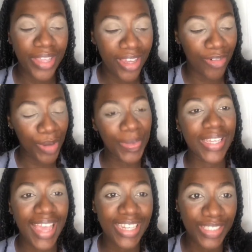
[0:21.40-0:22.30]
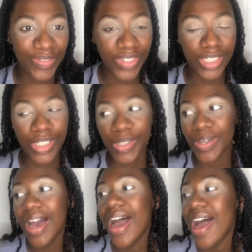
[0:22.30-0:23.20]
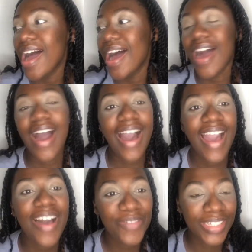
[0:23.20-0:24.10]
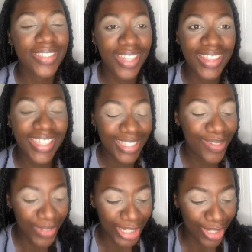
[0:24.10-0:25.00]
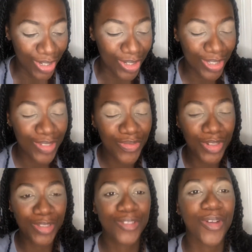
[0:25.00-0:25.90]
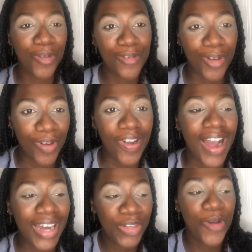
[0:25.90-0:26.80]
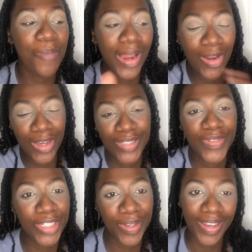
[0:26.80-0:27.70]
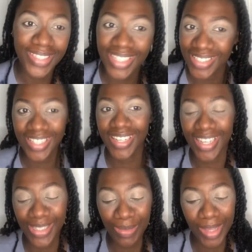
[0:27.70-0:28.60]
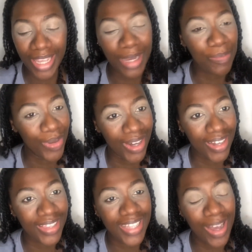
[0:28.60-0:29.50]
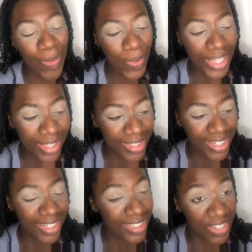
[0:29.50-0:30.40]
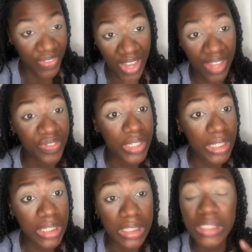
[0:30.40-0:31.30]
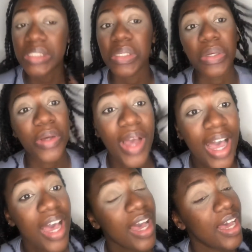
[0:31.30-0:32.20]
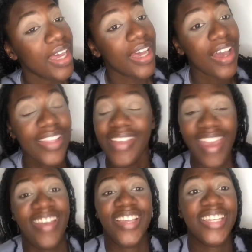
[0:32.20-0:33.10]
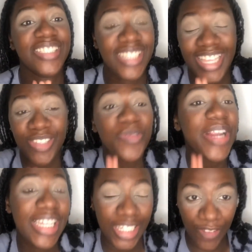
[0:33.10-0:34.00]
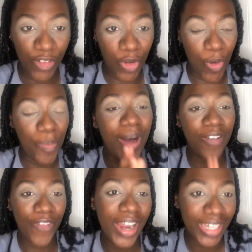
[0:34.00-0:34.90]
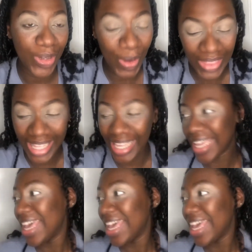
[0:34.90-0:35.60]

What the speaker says: a replication video. I haven't done these videos for so long. I know my last video I said see you next week, but that week turned into 5 years, so yeah, it's really difficult, but I finally got there.